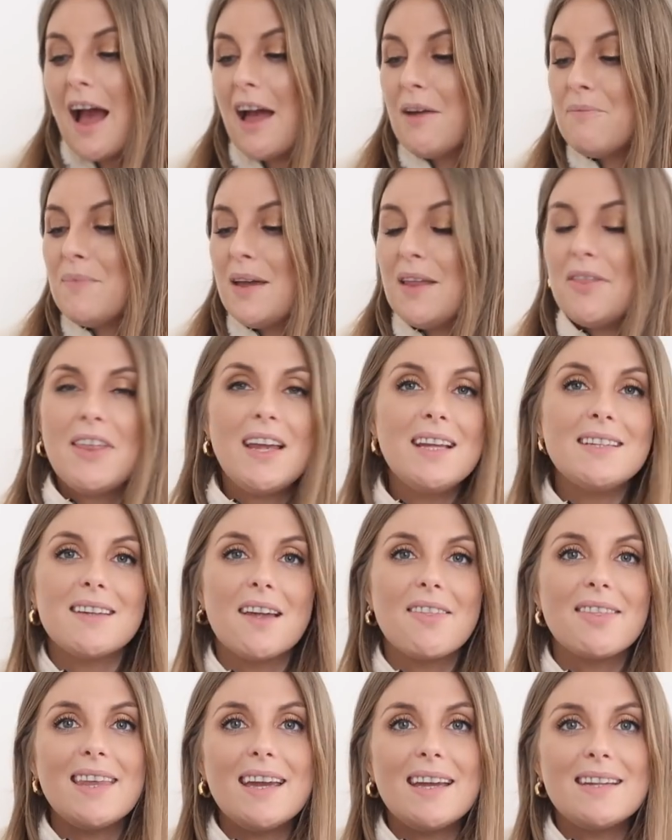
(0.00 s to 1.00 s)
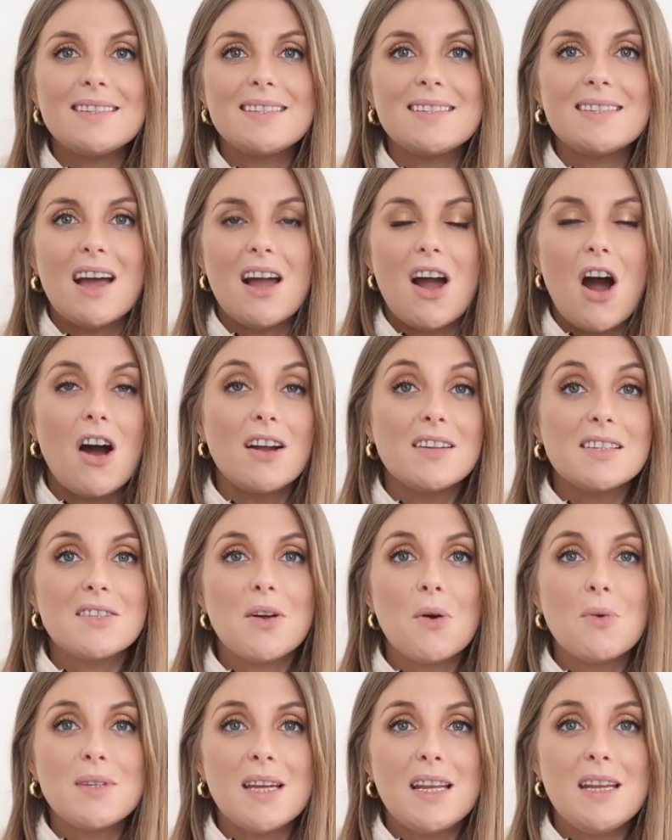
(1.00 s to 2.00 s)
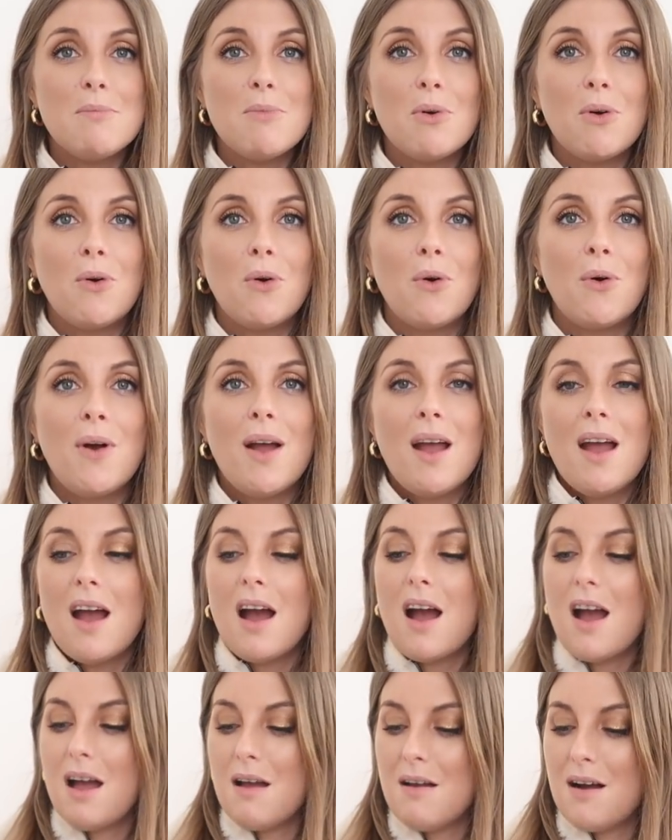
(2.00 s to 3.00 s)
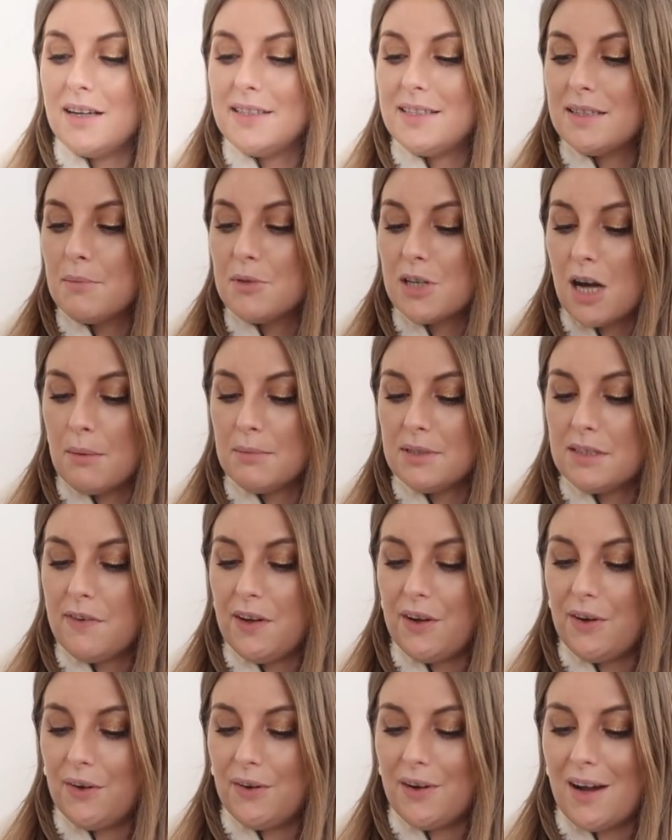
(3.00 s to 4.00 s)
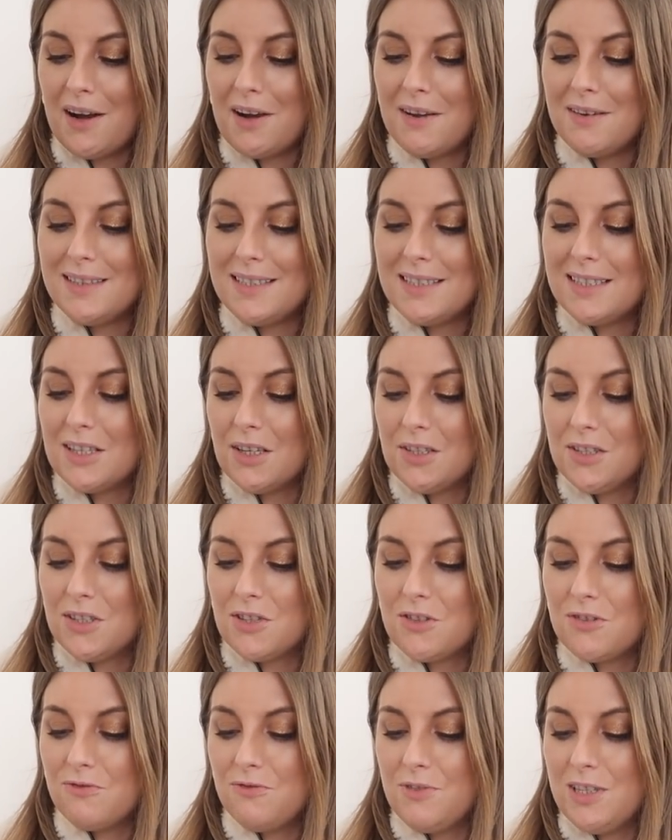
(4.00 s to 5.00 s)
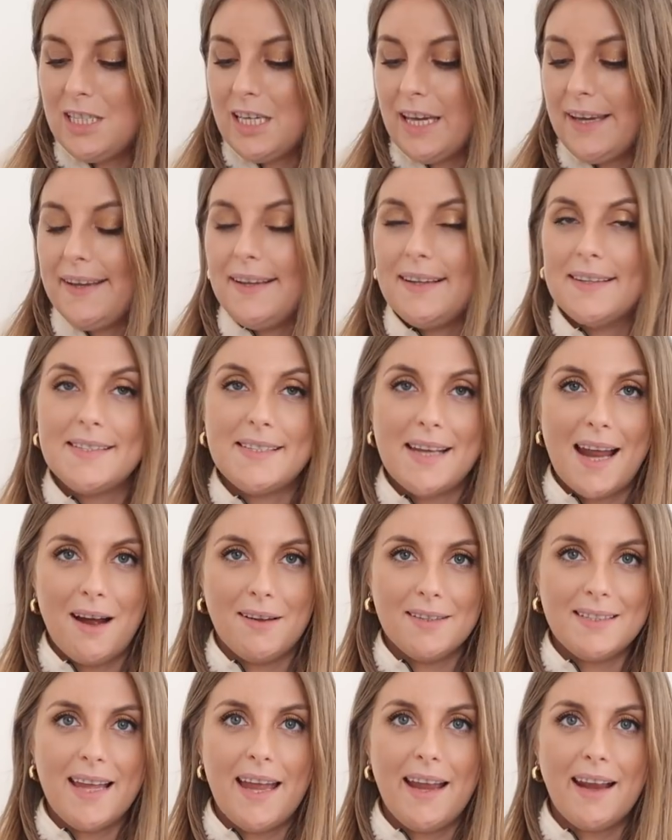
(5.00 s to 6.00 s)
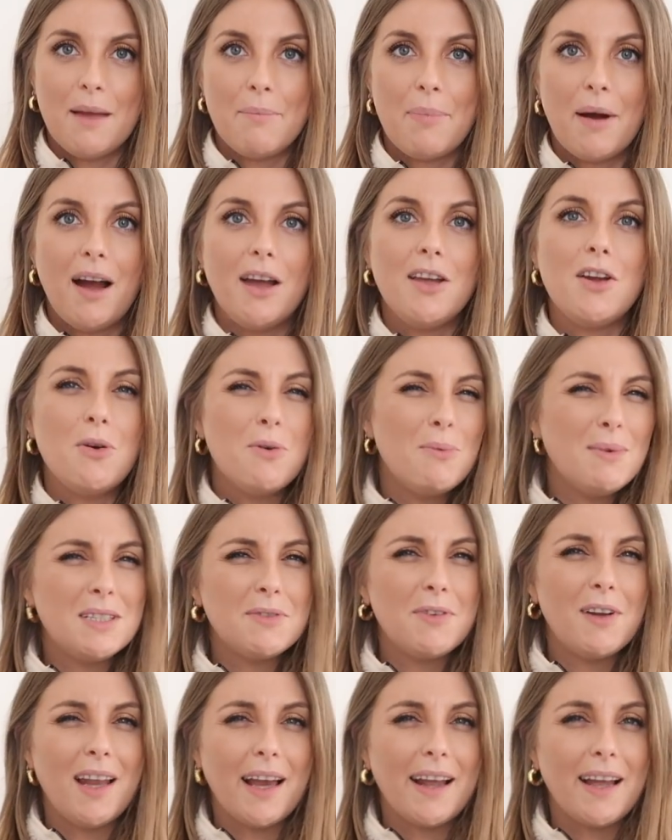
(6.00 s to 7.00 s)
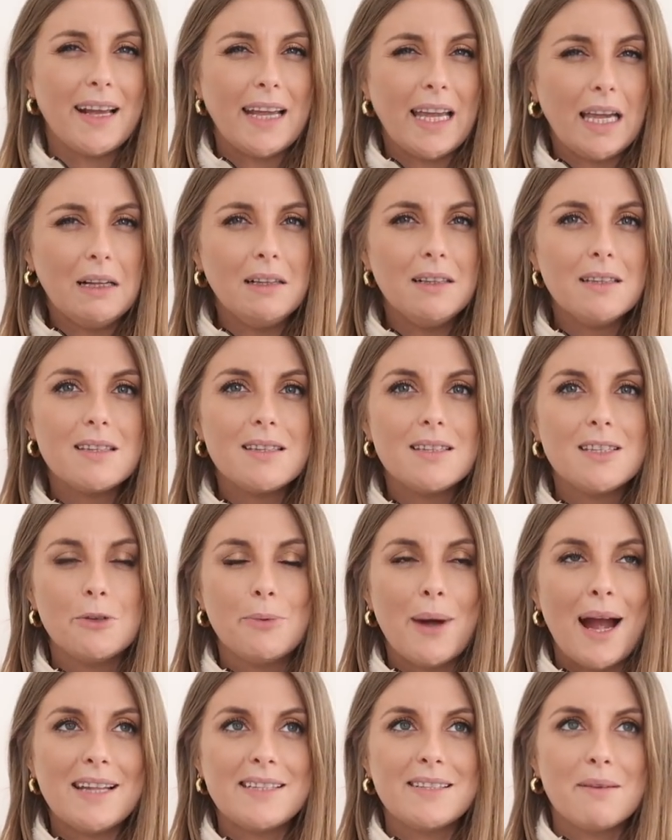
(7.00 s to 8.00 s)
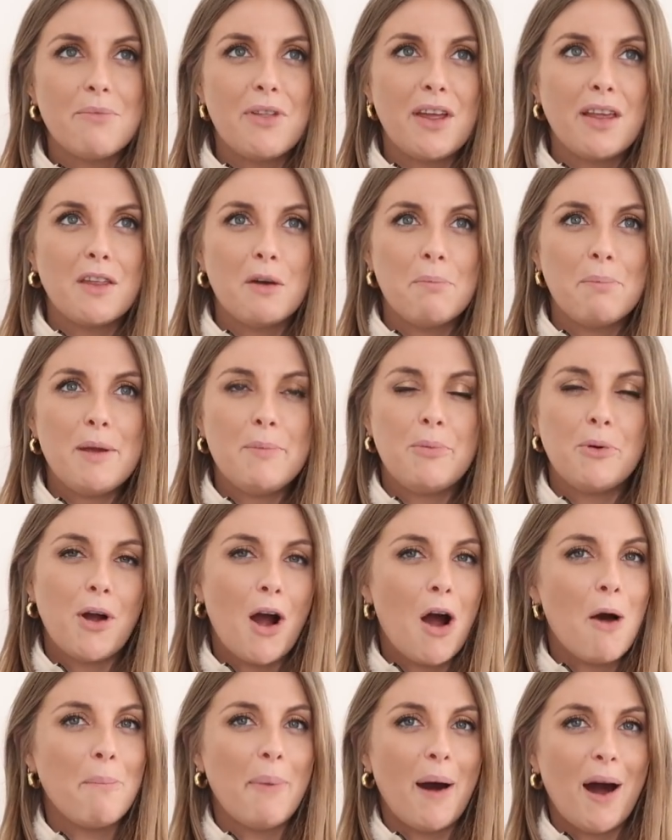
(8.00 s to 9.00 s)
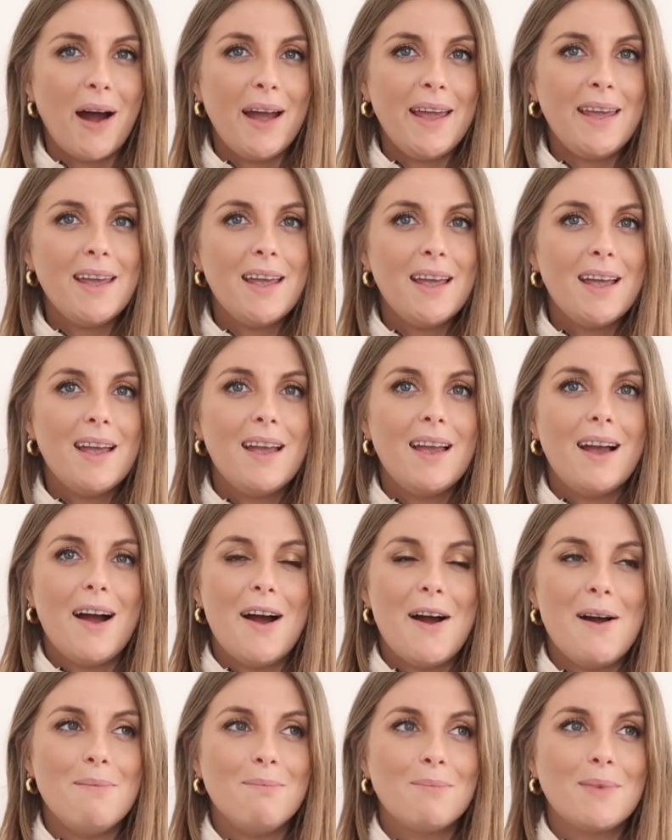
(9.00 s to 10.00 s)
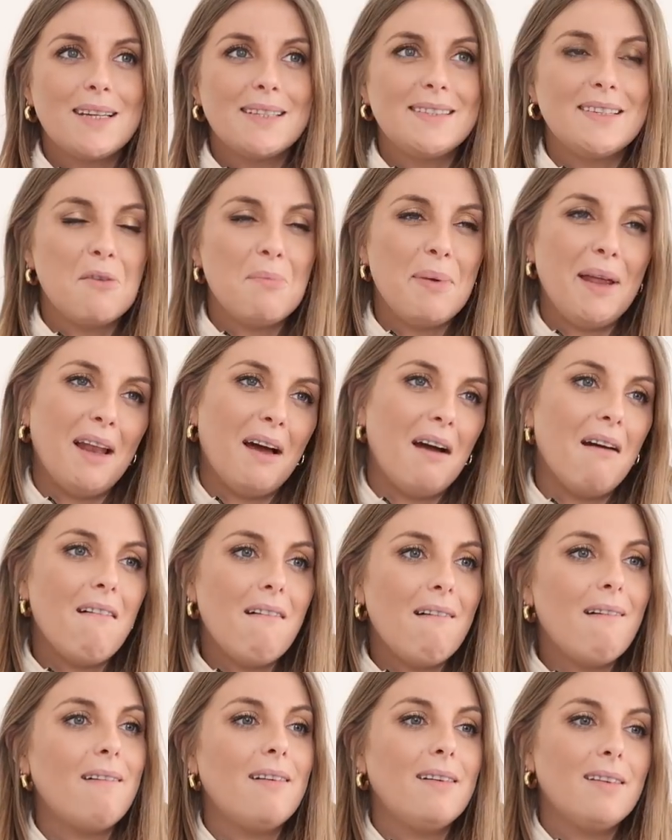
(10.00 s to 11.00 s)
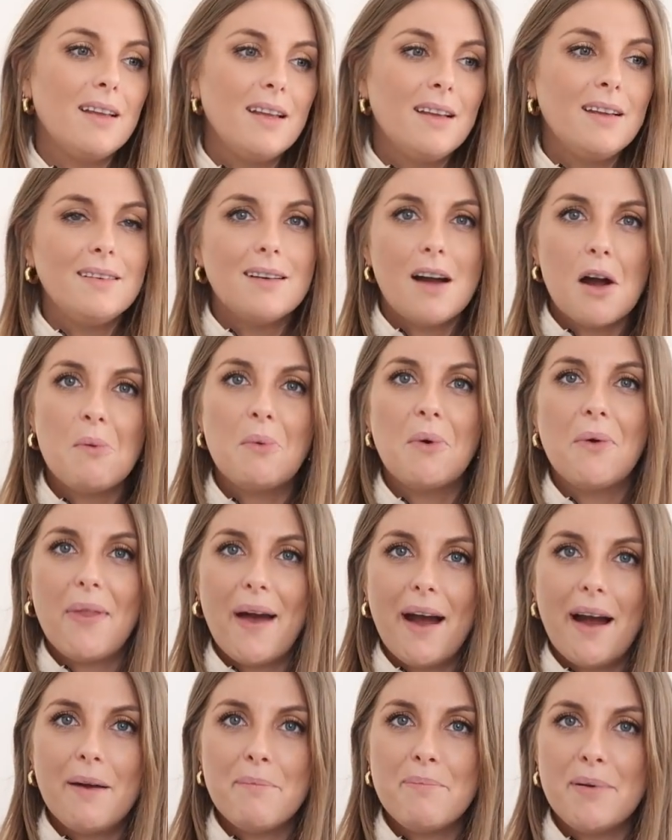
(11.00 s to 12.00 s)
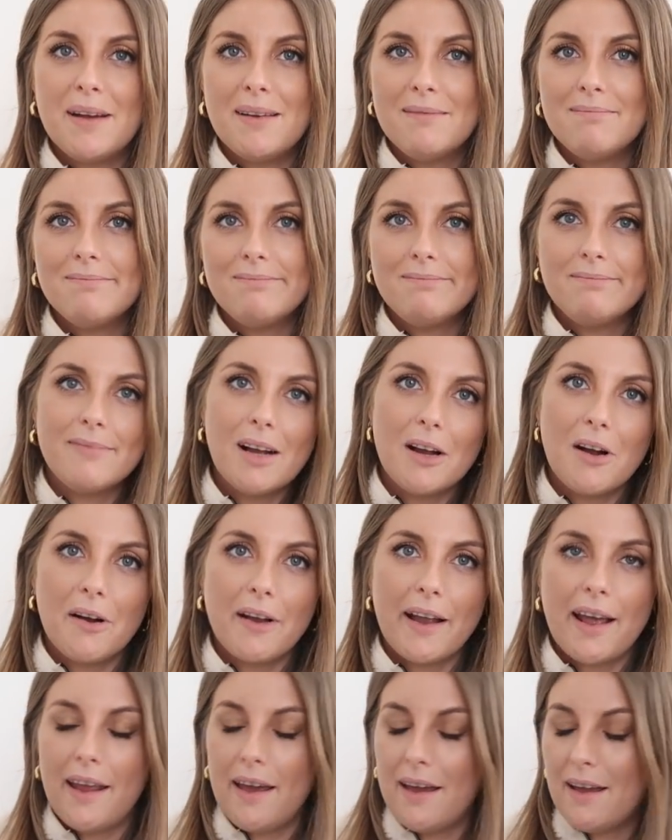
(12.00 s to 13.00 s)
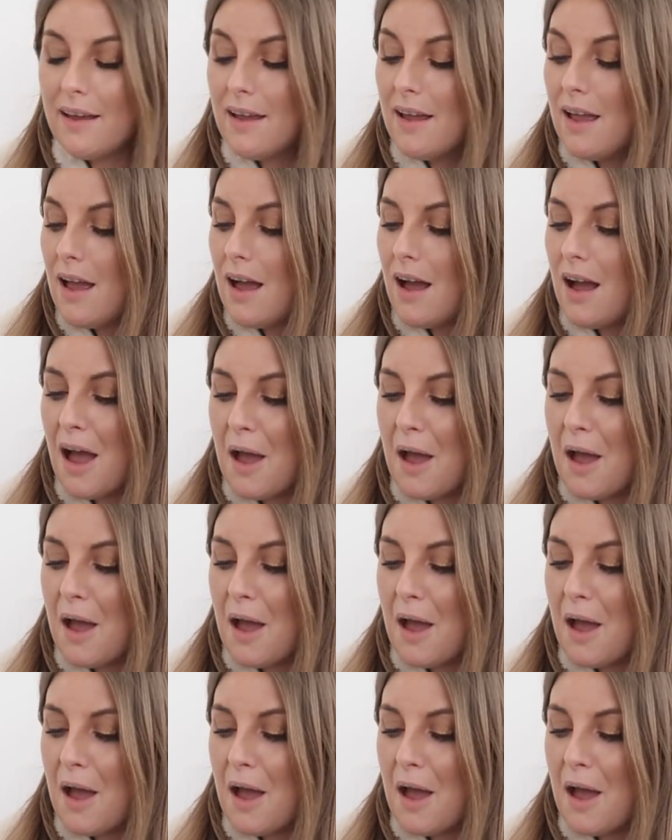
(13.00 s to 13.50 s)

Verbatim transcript: Um, and things like this that aren't sold anymore. Uh, I sometimes feel, I know it's so ridiculous now saying it, but I almost feel like a guilt to wear something that people can't buy. Um, cause they'll be like, oh, I want that, but I can't get it.